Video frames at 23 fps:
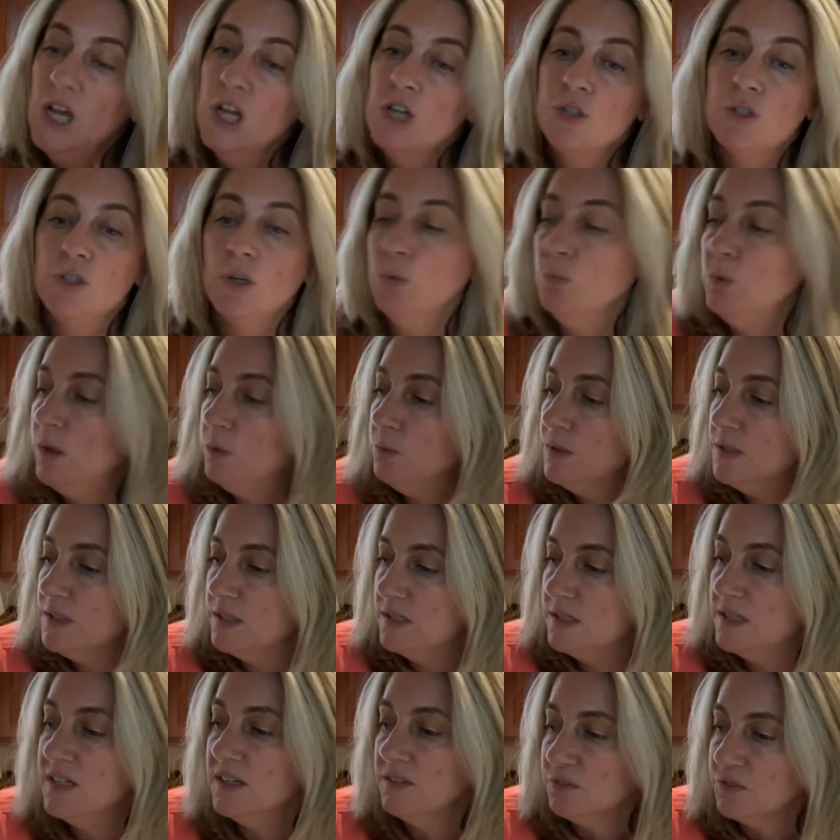So what was
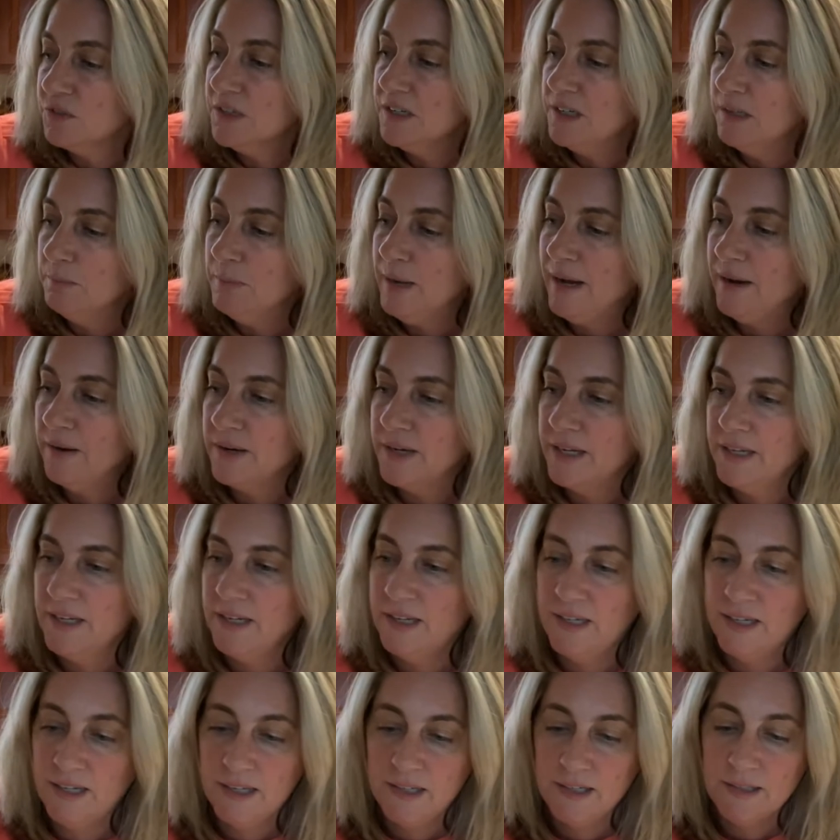different about
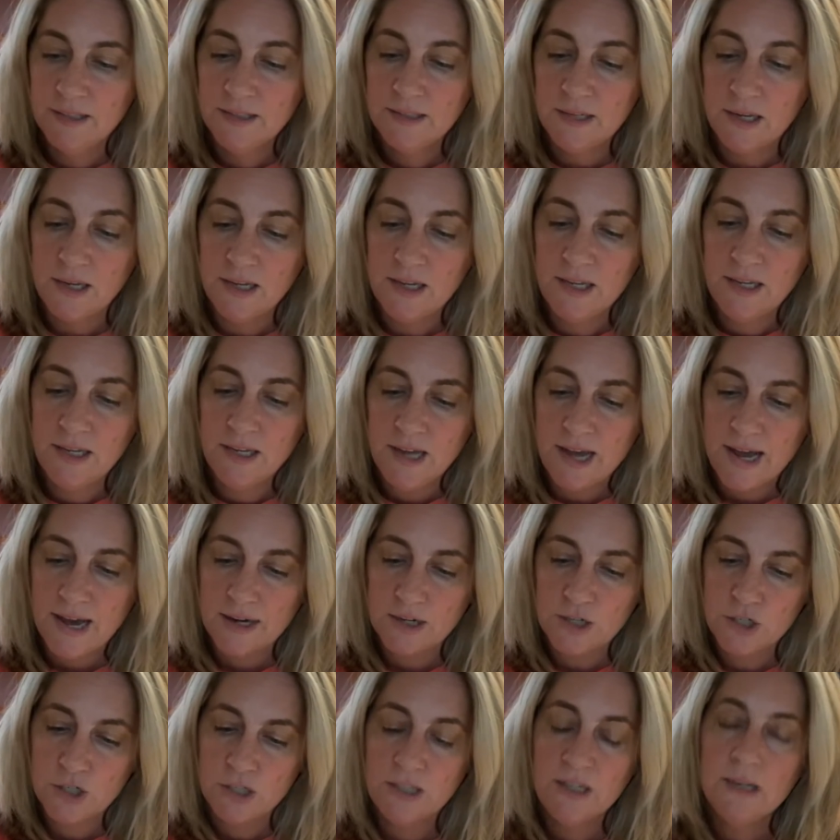it is he
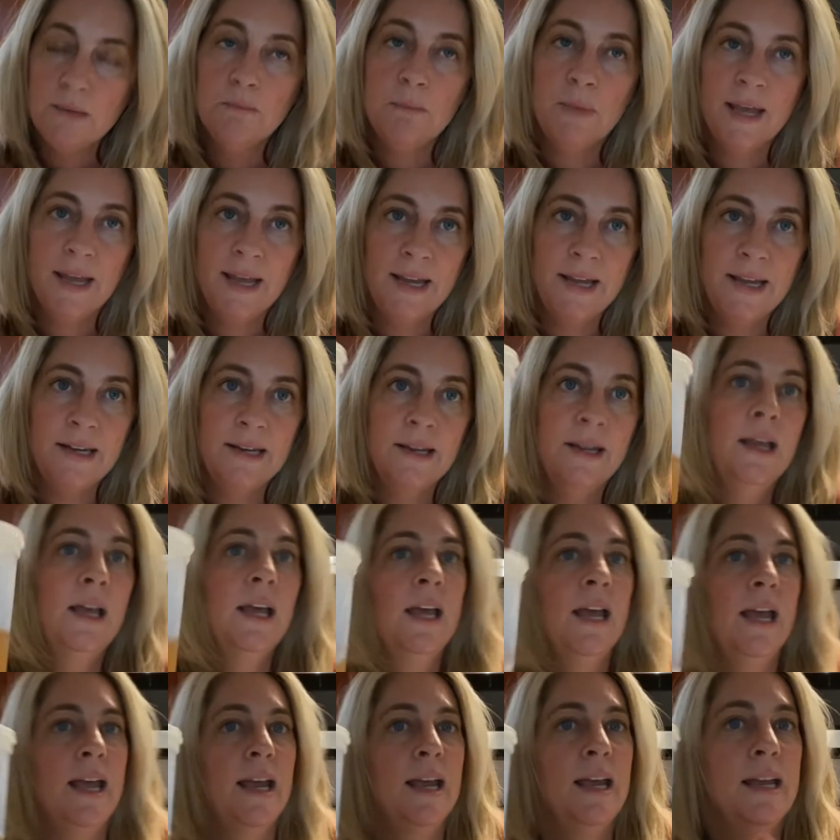actually made
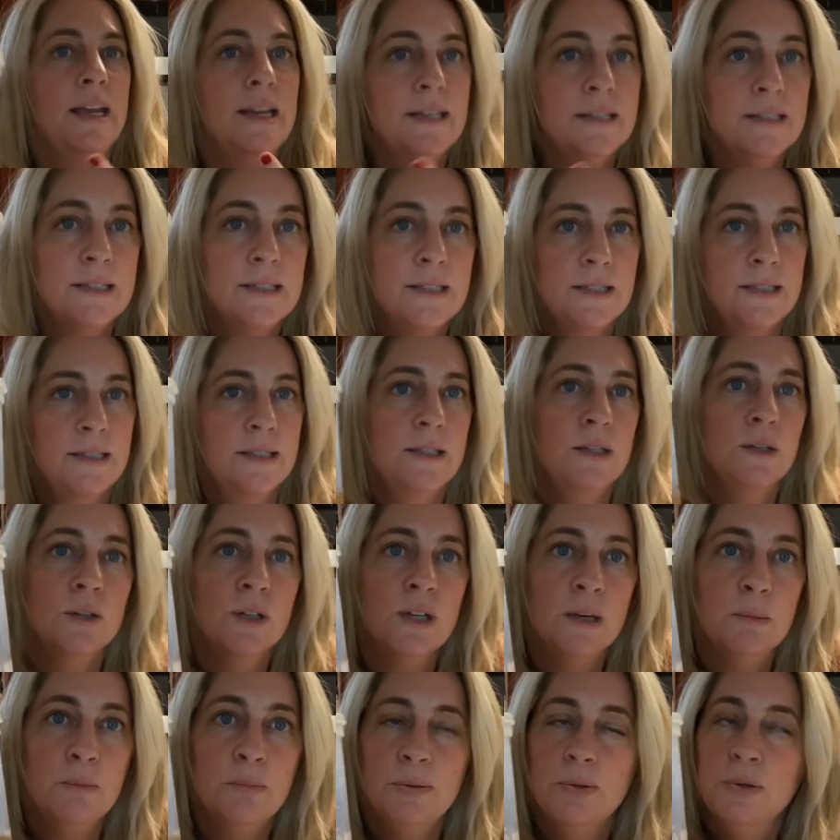a
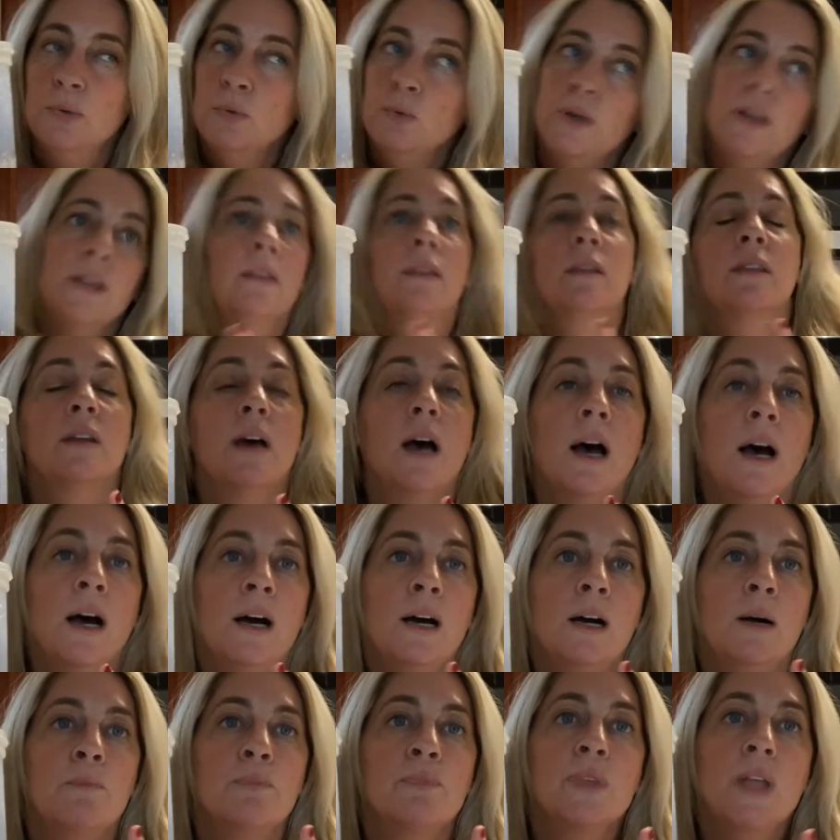syrup with
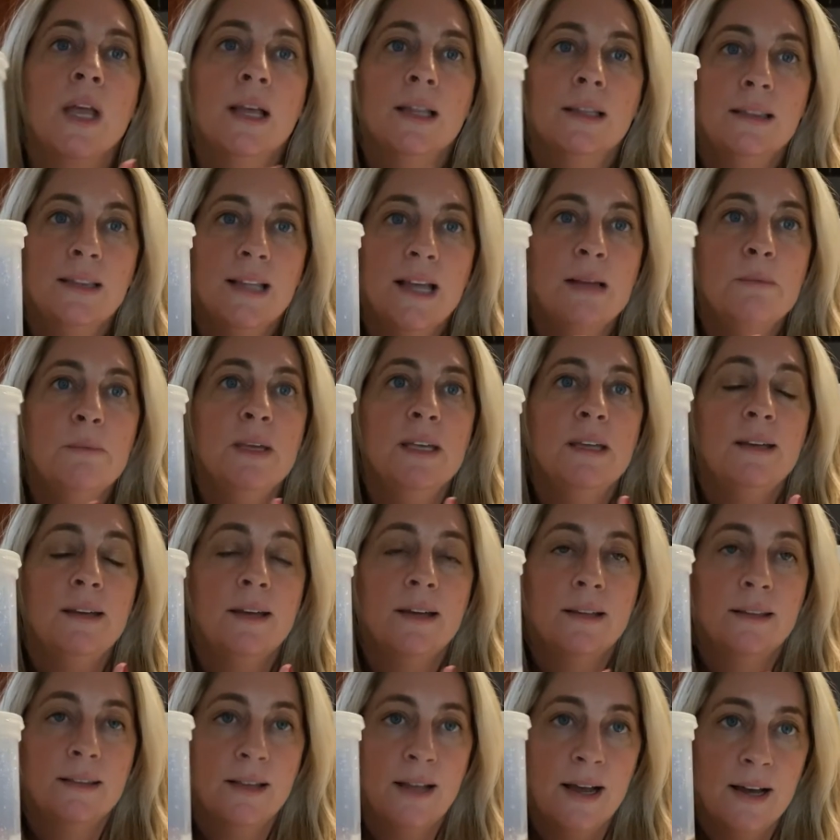lemon,
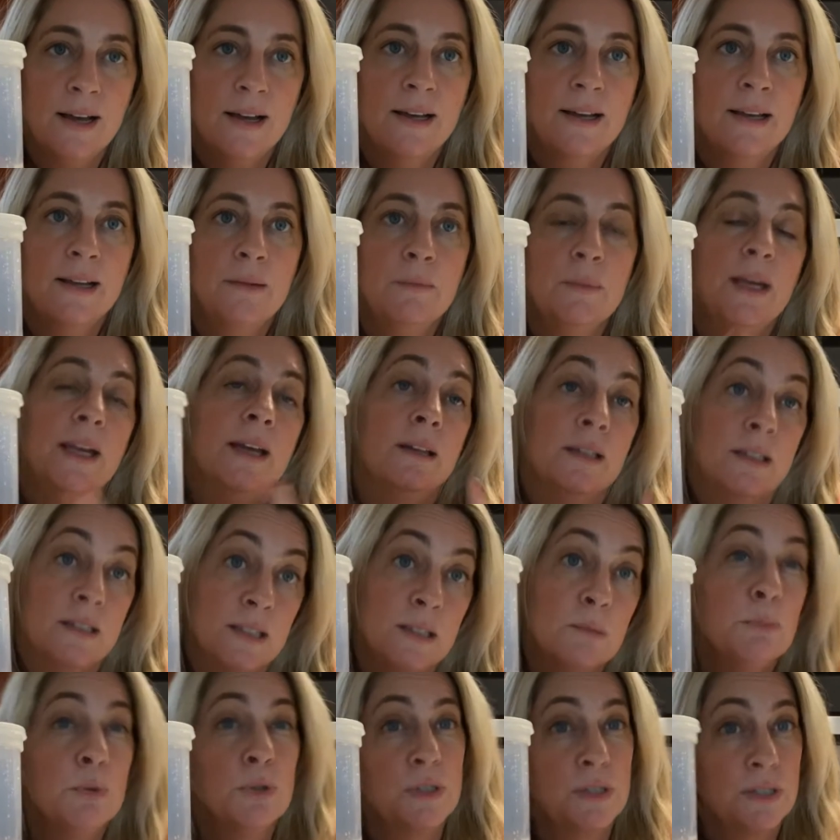lime, and a
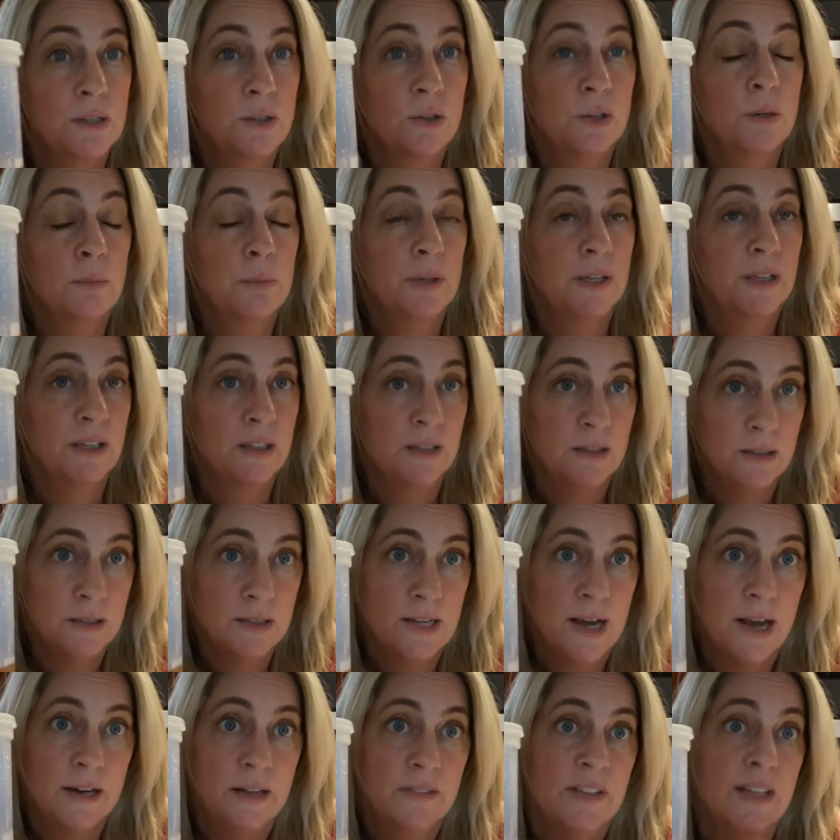simple syrup
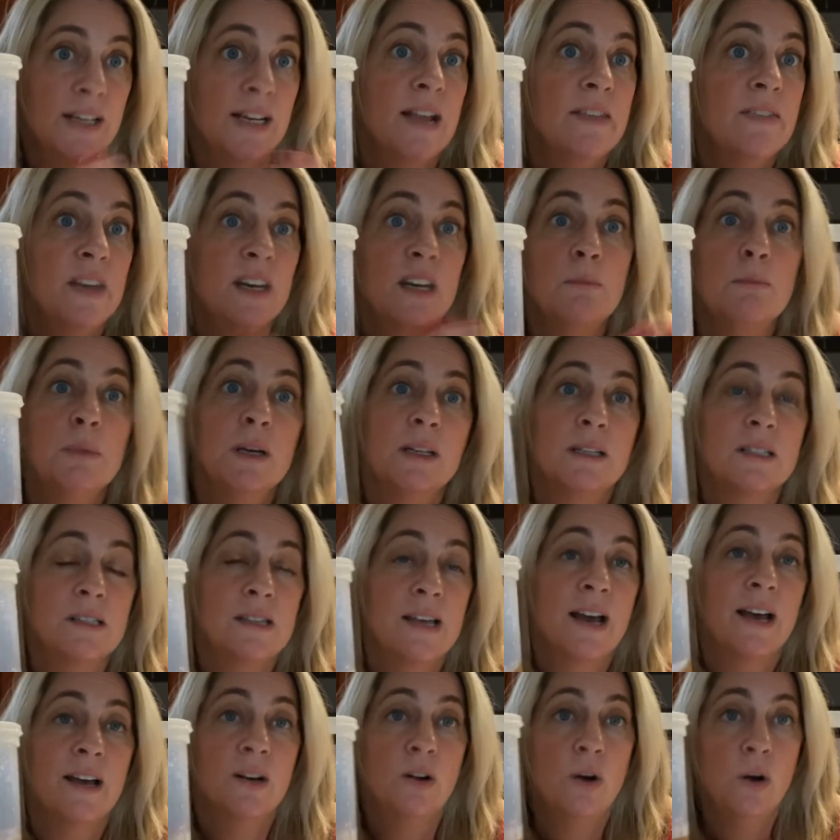inside of it, and then he mixed
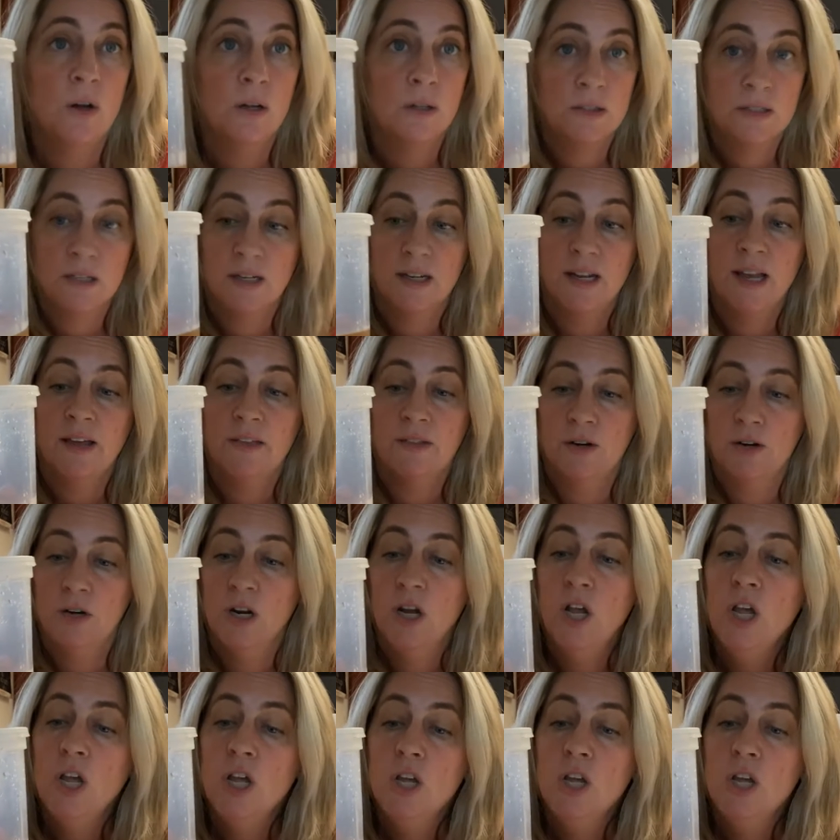that all together.